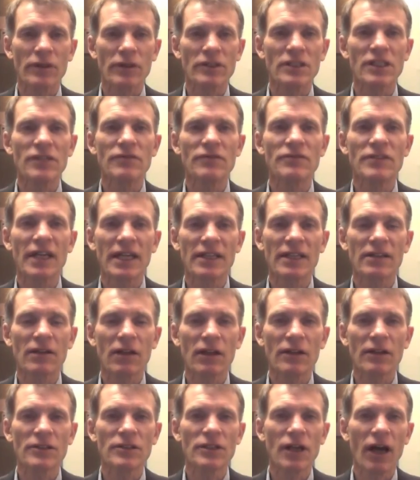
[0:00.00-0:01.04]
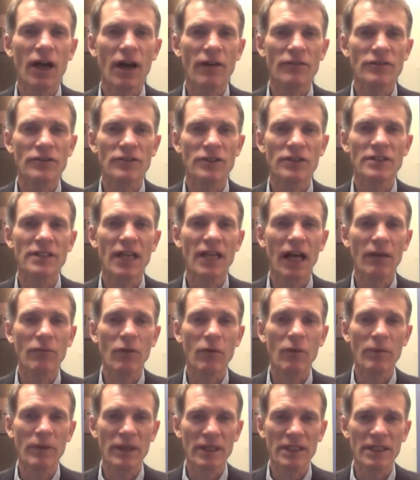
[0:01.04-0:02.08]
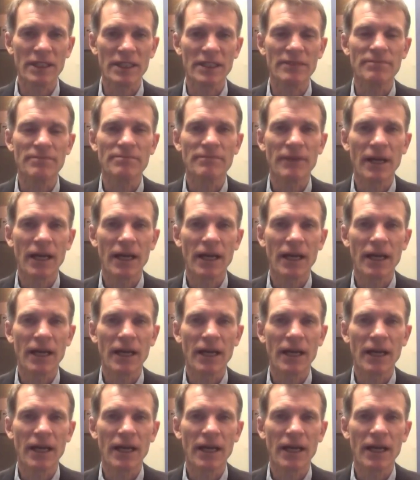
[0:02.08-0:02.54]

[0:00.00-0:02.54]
Chief Technology Officer, Dell Mobility.